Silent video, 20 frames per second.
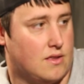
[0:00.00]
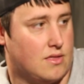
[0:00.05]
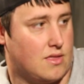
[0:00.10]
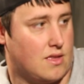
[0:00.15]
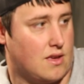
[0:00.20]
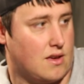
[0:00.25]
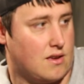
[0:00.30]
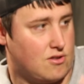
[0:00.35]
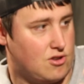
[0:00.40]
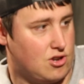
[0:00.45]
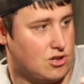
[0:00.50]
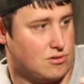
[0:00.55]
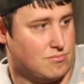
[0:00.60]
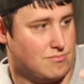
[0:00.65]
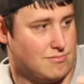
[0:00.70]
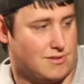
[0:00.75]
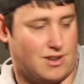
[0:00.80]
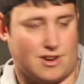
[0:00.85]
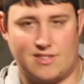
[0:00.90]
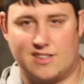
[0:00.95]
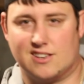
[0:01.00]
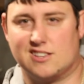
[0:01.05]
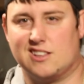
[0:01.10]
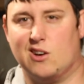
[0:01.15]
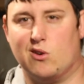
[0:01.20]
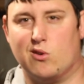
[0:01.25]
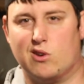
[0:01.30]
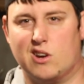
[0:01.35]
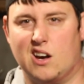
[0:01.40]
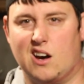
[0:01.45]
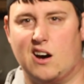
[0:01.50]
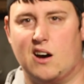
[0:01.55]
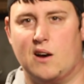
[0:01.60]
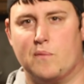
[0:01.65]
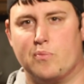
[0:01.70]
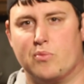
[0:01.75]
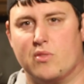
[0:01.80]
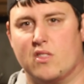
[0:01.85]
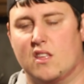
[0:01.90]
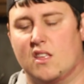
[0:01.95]
this little
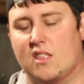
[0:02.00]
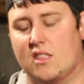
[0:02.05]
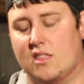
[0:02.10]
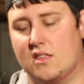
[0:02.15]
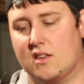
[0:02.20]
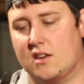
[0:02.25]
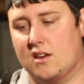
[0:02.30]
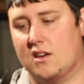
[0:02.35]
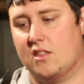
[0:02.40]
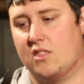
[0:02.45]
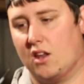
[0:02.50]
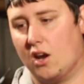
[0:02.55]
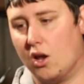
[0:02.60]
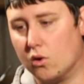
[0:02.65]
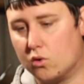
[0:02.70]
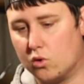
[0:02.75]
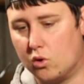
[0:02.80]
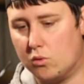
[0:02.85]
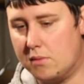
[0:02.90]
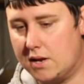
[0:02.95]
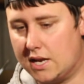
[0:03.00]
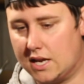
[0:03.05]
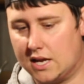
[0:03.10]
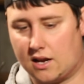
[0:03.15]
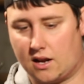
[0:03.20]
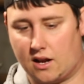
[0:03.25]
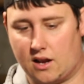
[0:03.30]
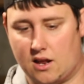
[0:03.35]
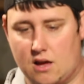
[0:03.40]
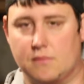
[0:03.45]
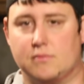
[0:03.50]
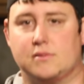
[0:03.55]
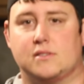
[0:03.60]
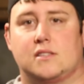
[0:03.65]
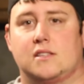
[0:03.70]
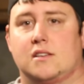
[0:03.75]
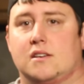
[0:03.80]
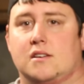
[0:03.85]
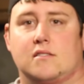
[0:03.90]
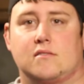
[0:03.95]
car. The local mini
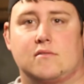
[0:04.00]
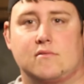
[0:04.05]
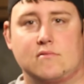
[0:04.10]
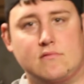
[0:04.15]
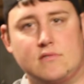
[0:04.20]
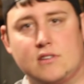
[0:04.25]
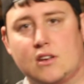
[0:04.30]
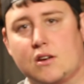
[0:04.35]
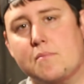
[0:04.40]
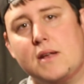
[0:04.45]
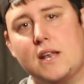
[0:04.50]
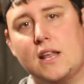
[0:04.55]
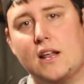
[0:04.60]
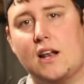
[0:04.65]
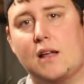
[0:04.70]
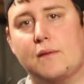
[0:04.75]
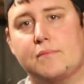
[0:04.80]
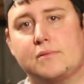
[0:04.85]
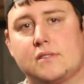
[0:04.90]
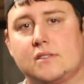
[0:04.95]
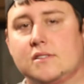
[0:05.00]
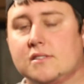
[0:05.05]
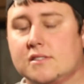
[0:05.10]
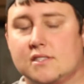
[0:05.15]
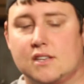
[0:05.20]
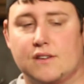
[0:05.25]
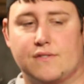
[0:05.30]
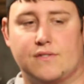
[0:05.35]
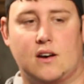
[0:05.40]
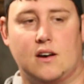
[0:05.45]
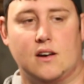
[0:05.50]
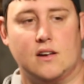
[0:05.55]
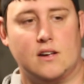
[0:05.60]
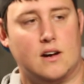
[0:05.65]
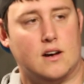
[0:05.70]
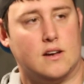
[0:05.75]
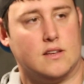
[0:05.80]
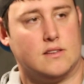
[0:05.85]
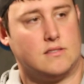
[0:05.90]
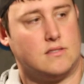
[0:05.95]
clubs, the mini clubs and stuff that
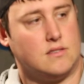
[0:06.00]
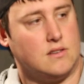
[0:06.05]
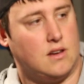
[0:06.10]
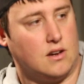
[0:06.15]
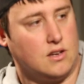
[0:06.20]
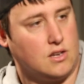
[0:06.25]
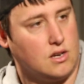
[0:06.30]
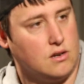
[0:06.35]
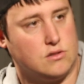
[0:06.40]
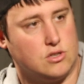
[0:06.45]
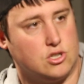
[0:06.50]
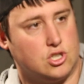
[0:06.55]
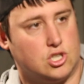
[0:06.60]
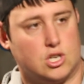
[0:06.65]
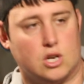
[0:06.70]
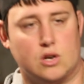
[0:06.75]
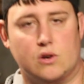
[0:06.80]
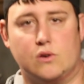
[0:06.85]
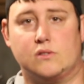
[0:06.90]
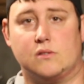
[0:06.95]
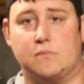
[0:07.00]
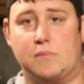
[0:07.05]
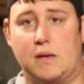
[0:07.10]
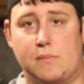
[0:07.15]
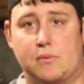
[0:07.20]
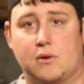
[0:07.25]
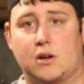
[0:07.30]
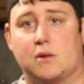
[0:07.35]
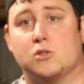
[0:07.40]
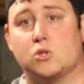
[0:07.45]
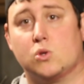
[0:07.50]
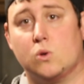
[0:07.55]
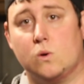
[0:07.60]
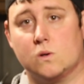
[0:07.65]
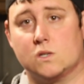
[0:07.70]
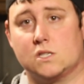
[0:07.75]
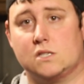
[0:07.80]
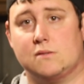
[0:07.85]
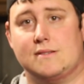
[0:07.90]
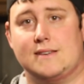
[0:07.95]
I go to shows and people come and
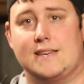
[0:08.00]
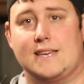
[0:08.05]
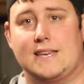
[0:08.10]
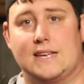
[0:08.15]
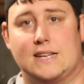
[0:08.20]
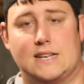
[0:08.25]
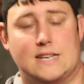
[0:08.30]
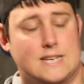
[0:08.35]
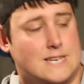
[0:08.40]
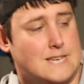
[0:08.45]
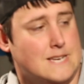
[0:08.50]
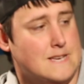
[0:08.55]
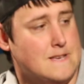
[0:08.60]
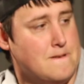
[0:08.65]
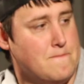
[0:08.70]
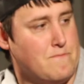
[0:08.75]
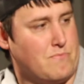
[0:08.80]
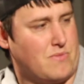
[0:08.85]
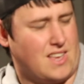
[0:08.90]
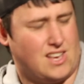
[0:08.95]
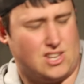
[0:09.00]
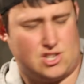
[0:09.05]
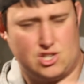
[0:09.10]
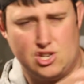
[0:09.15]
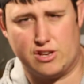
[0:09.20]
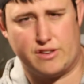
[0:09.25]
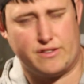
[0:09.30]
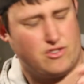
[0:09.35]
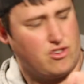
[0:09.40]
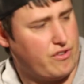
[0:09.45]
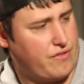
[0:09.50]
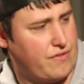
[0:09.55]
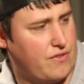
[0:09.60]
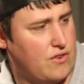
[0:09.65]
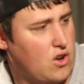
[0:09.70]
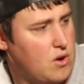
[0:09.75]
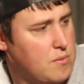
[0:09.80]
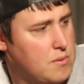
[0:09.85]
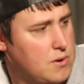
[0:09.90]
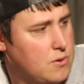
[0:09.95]
talk to me, and it's just
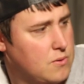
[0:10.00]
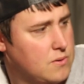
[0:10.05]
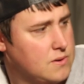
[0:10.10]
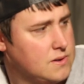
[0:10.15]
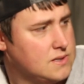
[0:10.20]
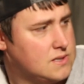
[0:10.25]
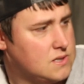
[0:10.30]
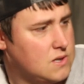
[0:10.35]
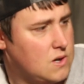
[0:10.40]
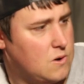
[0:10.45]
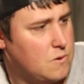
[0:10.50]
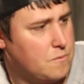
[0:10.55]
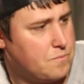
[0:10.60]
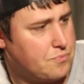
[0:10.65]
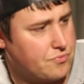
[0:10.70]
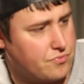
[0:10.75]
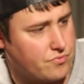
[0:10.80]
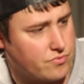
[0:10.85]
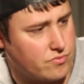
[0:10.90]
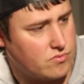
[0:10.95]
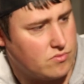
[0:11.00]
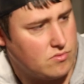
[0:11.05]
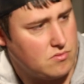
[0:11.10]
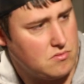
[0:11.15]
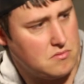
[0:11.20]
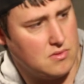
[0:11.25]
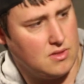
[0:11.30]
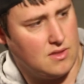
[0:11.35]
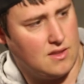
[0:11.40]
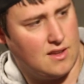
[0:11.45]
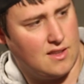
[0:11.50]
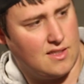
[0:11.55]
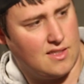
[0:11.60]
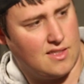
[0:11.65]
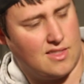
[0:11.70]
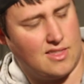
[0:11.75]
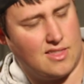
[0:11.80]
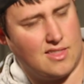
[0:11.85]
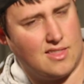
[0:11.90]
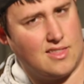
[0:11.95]
phenomenal. So
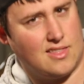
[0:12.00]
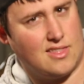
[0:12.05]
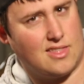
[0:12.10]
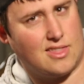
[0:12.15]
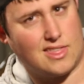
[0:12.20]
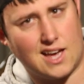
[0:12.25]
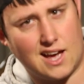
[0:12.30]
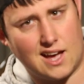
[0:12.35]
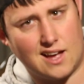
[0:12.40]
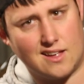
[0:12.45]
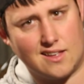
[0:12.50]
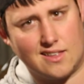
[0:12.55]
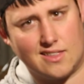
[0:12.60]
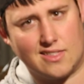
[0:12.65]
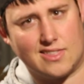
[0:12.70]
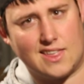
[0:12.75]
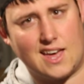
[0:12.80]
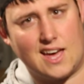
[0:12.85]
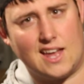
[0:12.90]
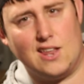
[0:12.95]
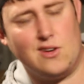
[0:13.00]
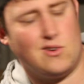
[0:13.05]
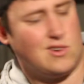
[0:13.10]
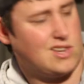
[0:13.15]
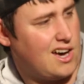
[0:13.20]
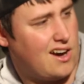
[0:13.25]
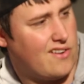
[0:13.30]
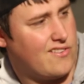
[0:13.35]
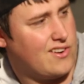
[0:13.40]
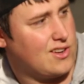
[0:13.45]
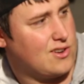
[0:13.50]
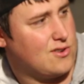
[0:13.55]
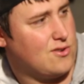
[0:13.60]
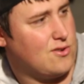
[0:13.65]
that little car in the